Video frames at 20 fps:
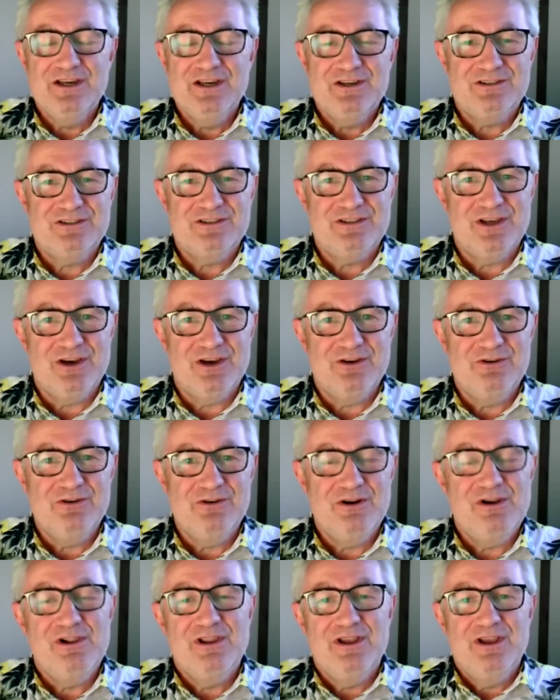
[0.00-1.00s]

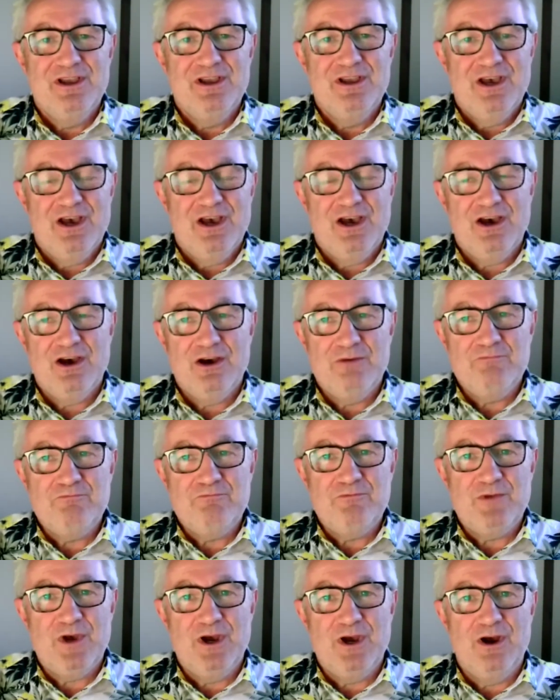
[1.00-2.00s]
So
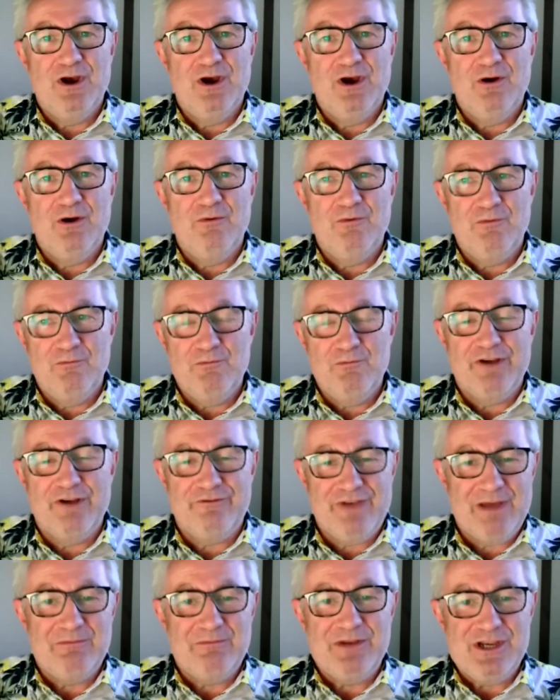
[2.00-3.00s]
my
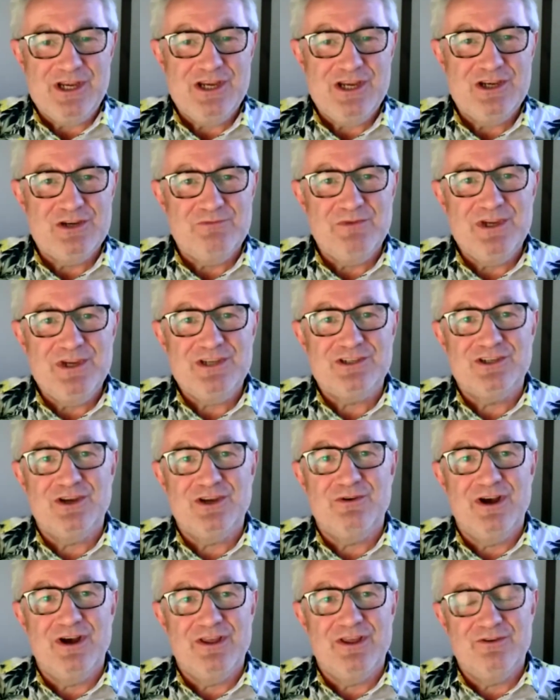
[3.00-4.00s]
family needed me,
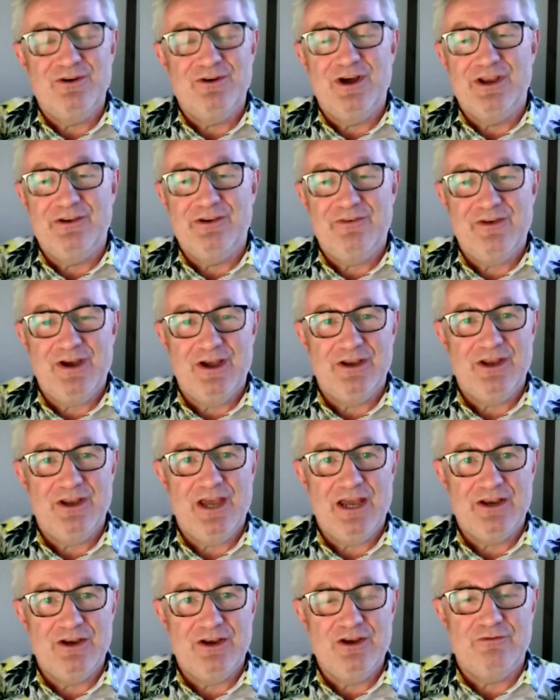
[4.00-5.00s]
so I thought I'd
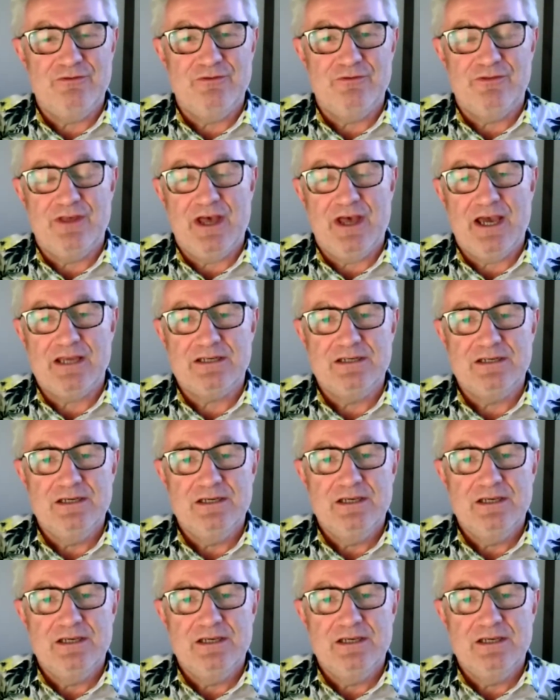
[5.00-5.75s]
had enough of that.